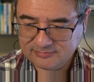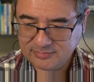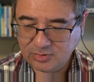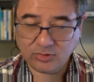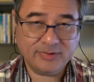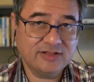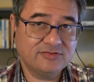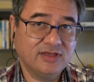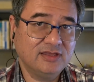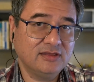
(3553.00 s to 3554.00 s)
Or it might
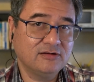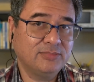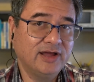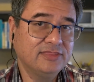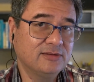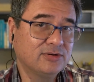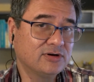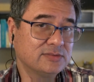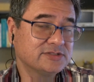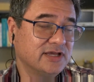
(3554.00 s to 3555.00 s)
say, you know, Python
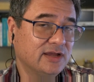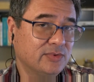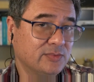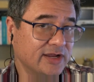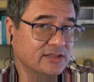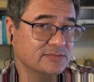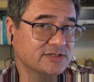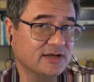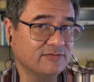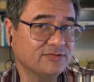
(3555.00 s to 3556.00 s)
programs can't rewrite
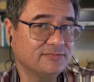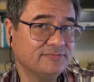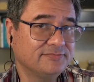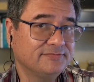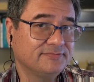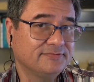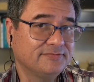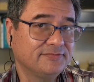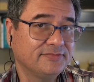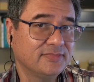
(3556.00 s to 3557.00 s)
themselves.
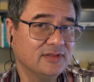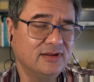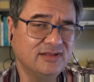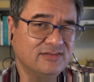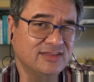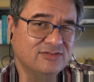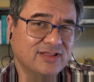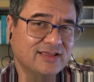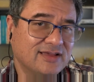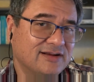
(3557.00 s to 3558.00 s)
These are
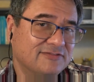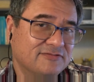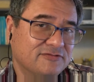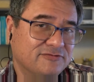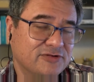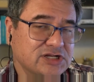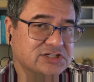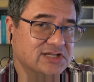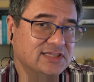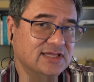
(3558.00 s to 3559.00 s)
like kind of
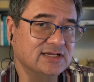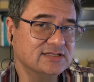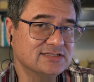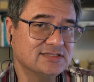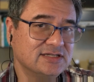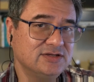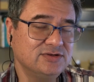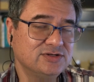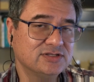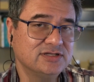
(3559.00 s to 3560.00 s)
fringy things that you
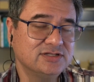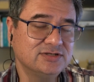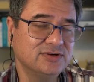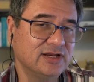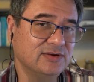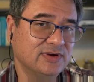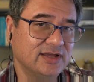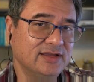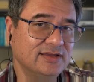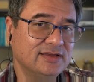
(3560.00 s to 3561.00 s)
usually do
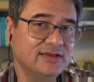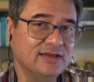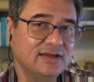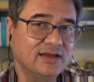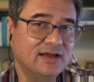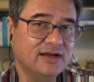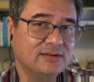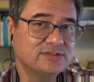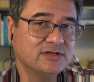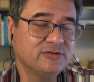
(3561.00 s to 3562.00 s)
anyway.
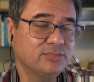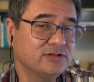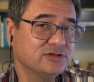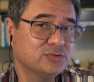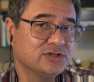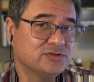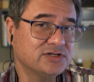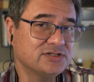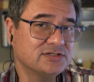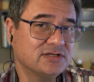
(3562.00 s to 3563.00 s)
So if you put those
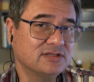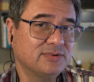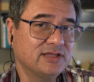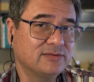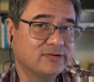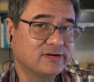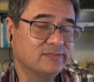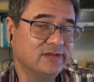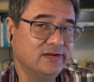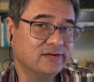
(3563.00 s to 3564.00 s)
restrictions on the Python program,
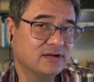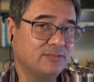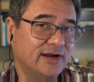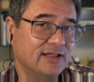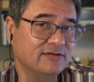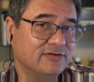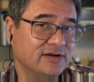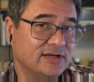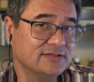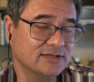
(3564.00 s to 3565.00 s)
then you can compile it very
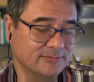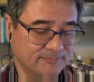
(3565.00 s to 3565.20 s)
nicely.